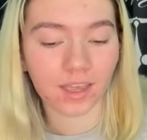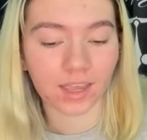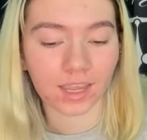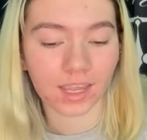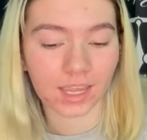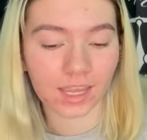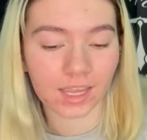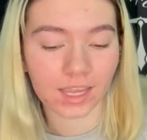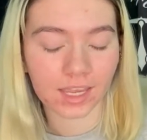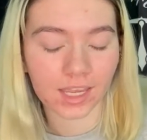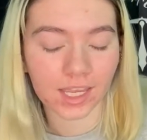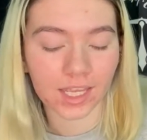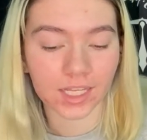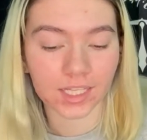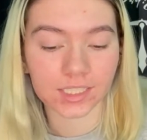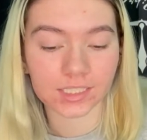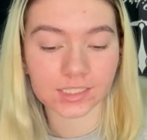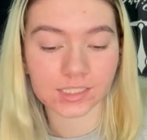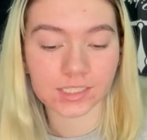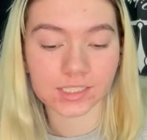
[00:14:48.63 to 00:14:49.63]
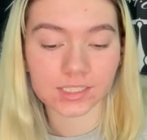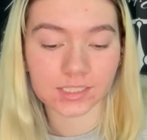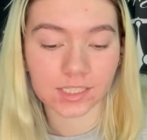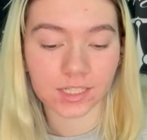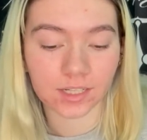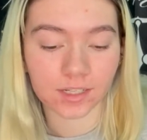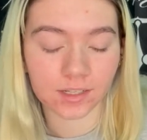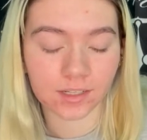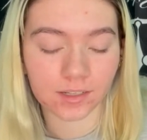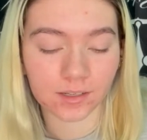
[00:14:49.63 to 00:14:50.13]
And
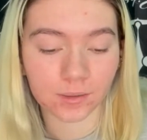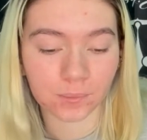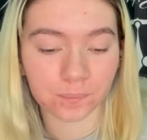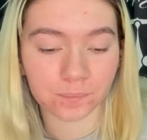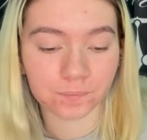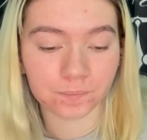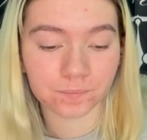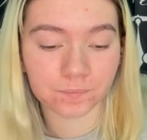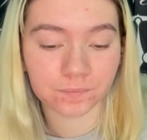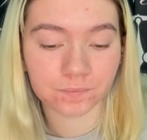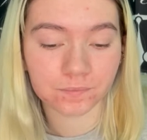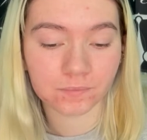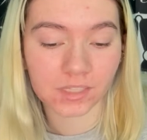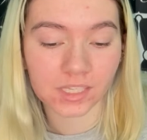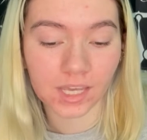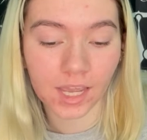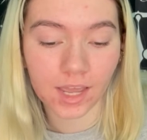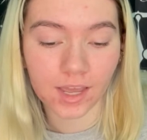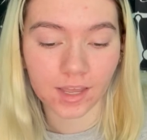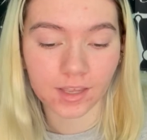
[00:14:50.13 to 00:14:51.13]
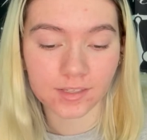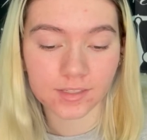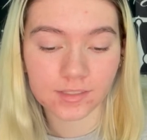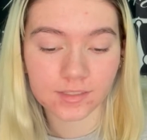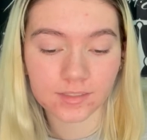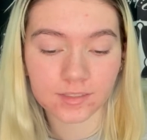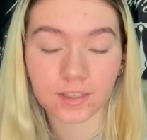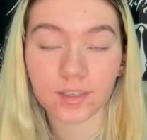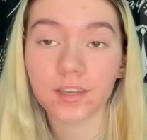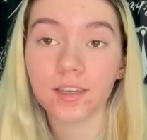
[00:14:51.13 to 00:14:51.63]

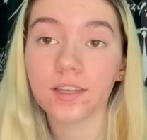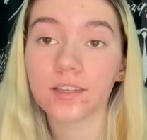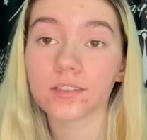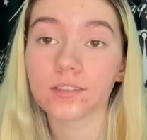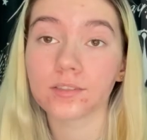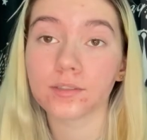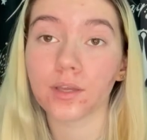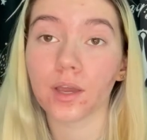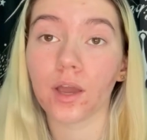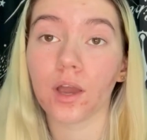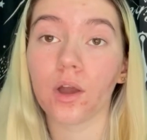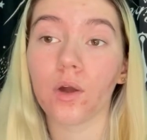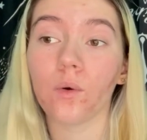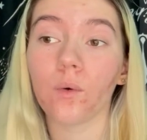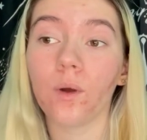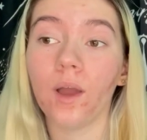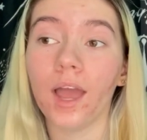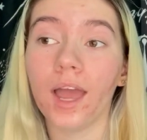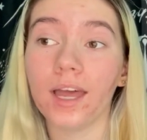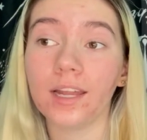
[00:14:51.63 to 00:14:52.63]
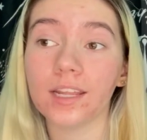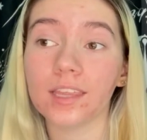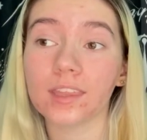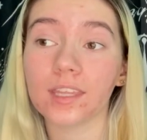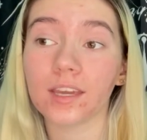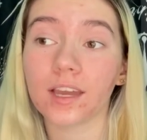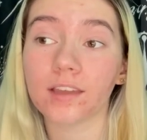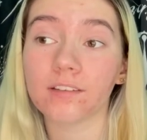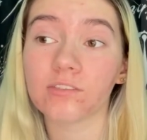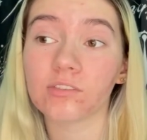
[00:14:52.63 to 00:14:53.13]
yes, So
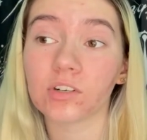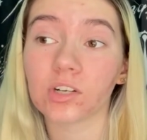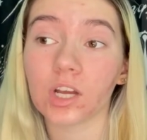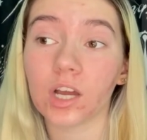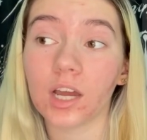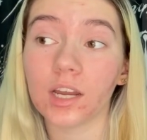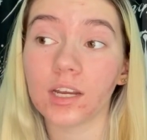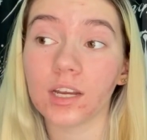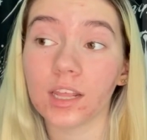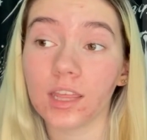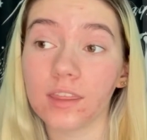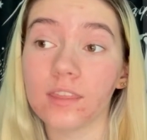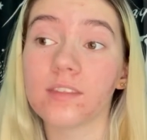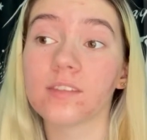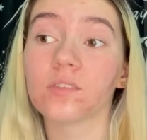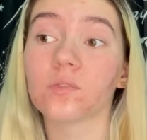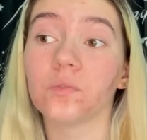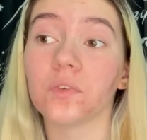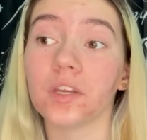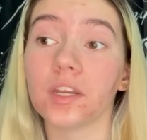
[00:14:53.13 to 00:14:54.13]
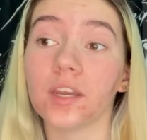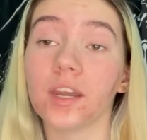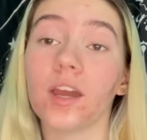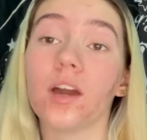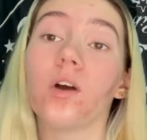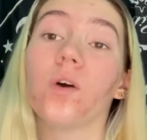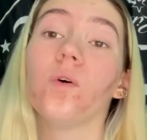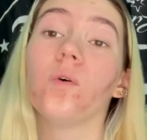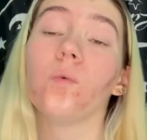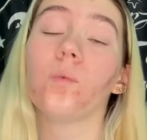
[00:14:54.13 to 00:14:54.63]
anything I forgot in this
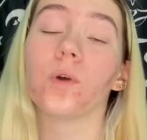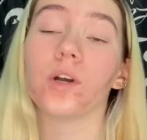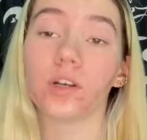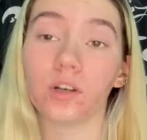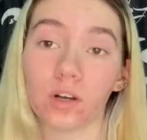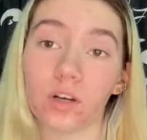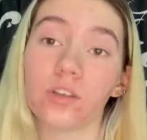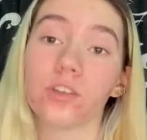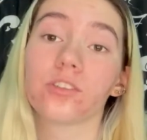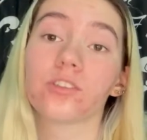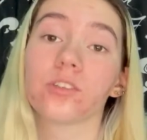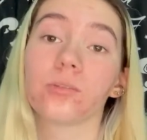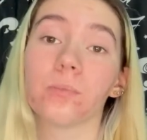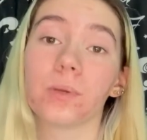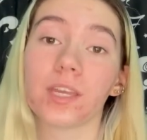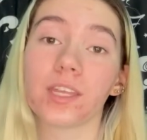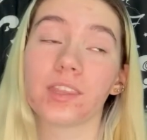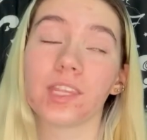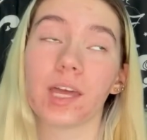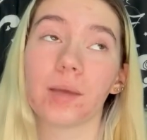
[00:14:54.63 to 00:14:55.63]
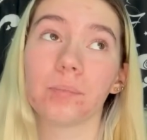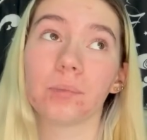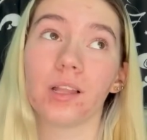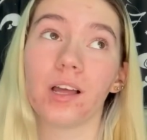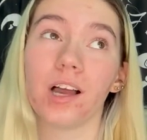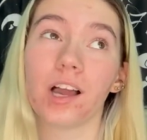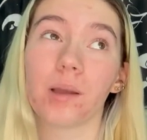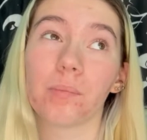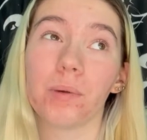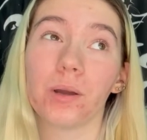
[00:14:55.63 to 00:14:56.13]
video will also be in that
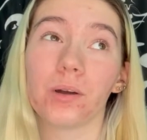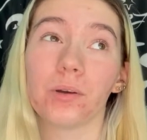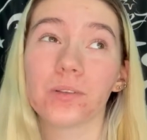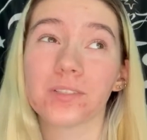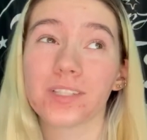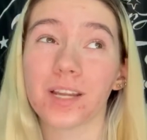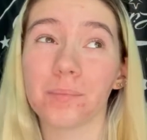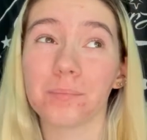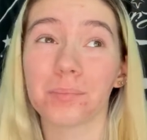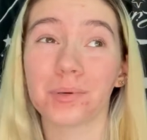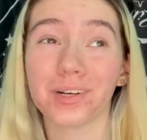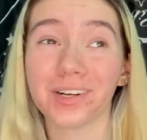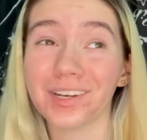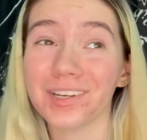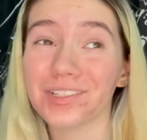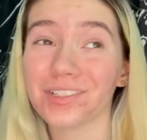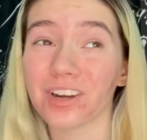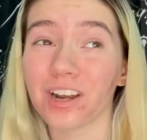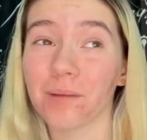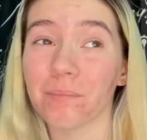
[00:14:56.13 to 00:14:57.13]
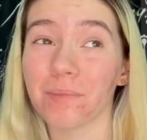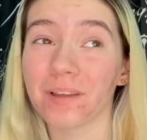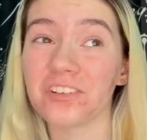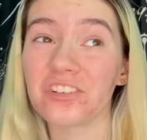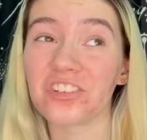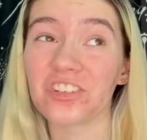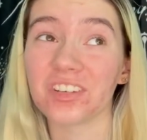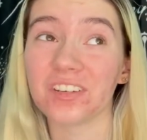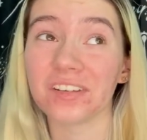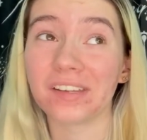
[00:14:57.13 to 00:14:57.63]
blog post. I'm pretty sure I
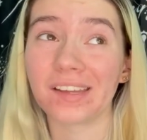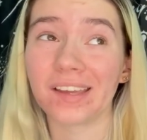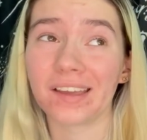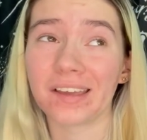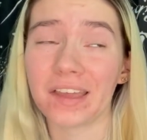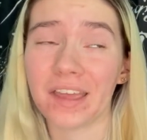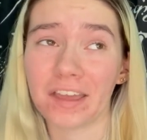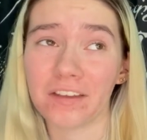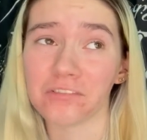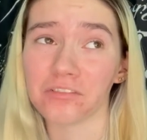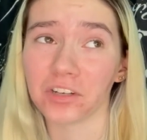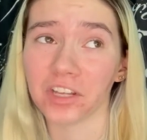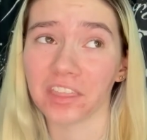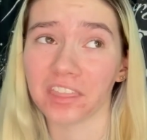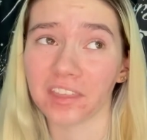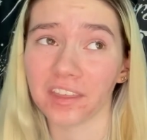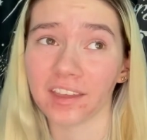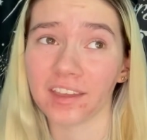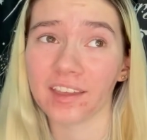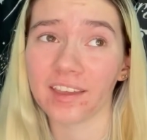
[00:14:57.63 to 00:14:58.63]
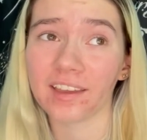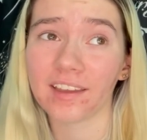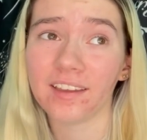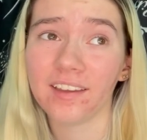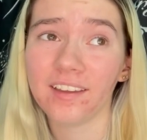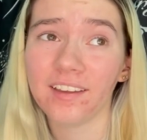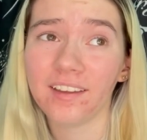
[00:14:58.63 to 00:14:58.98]
mentioned everything.